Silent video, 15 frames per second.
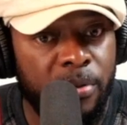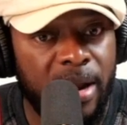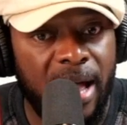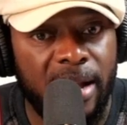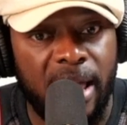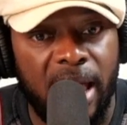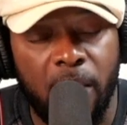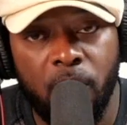
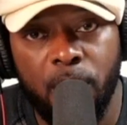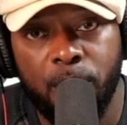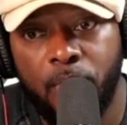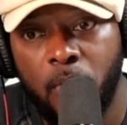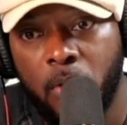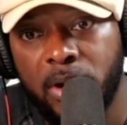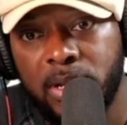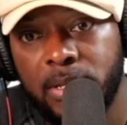put out a
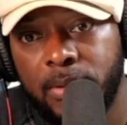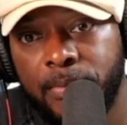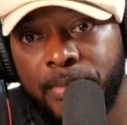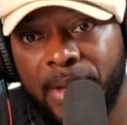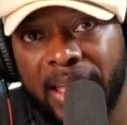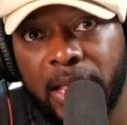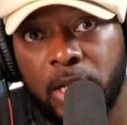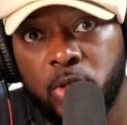report
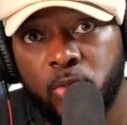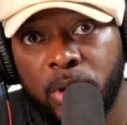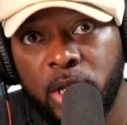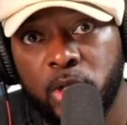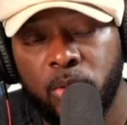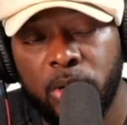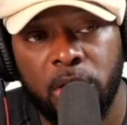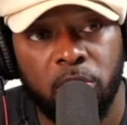back in
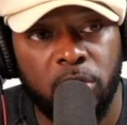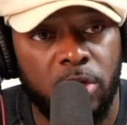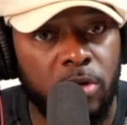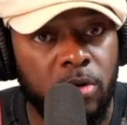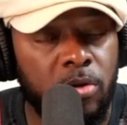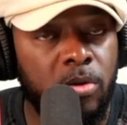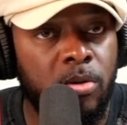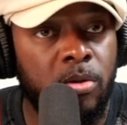
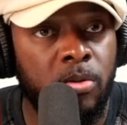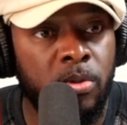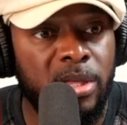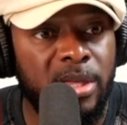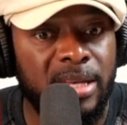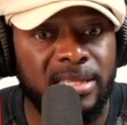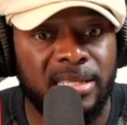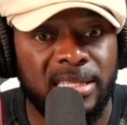2022,
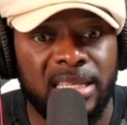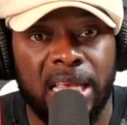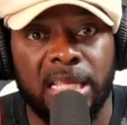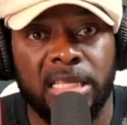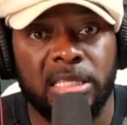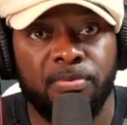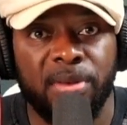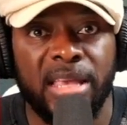which has
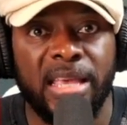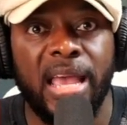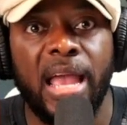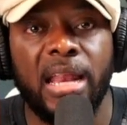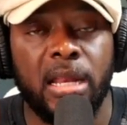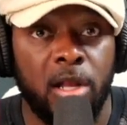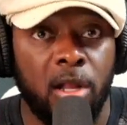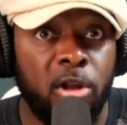since been
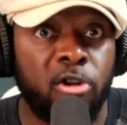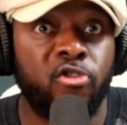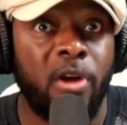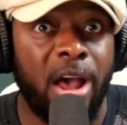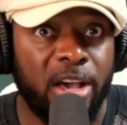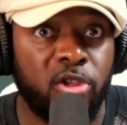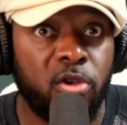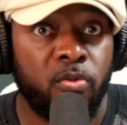gaining a lot of
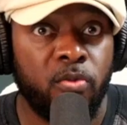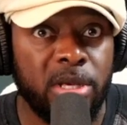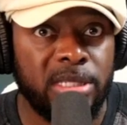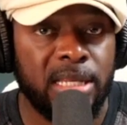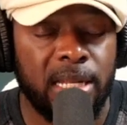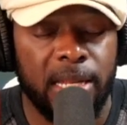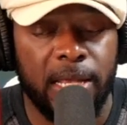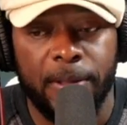traction
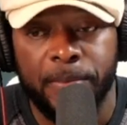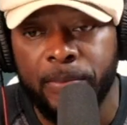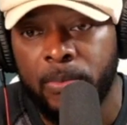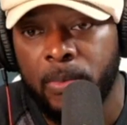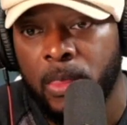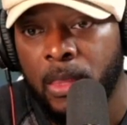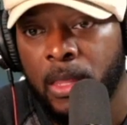recently.